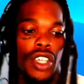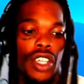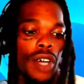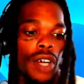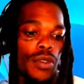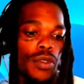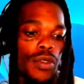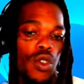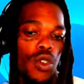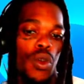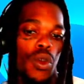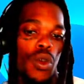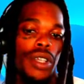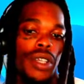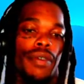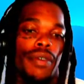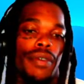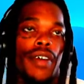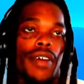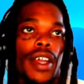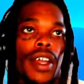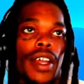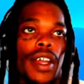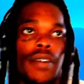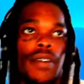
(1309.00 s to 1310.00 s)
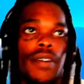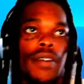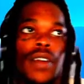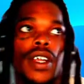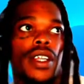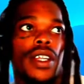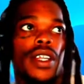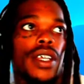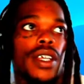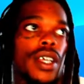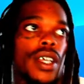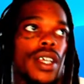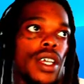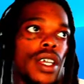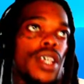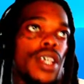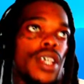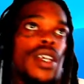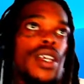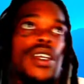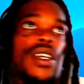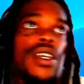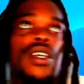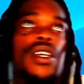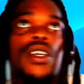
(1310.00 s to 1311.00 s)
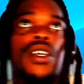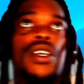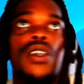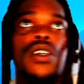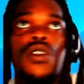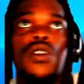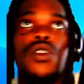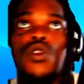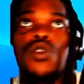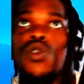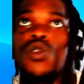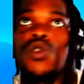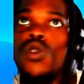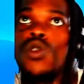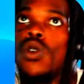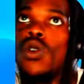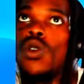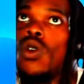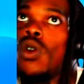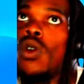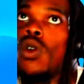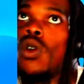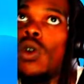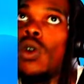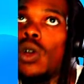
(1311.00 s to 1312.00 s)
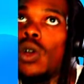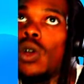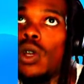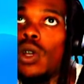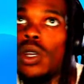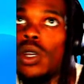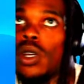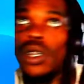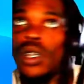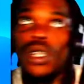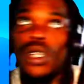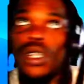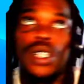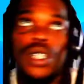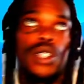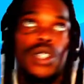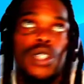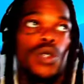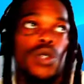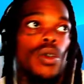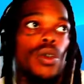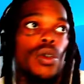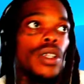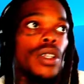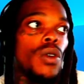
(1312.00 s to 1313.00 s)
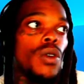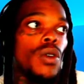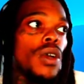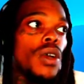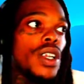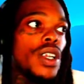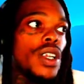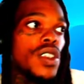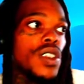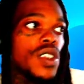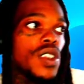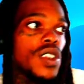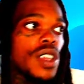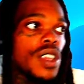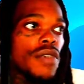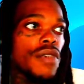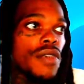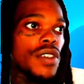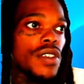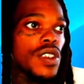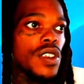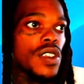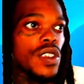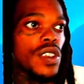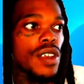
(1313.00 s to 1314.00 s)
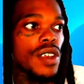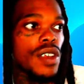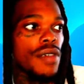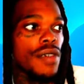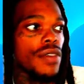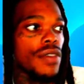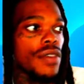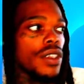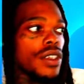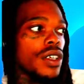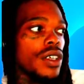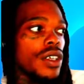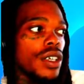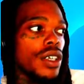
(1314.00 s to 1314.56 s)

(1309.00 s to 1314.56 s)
of 25, right? So 21 is 7, 7.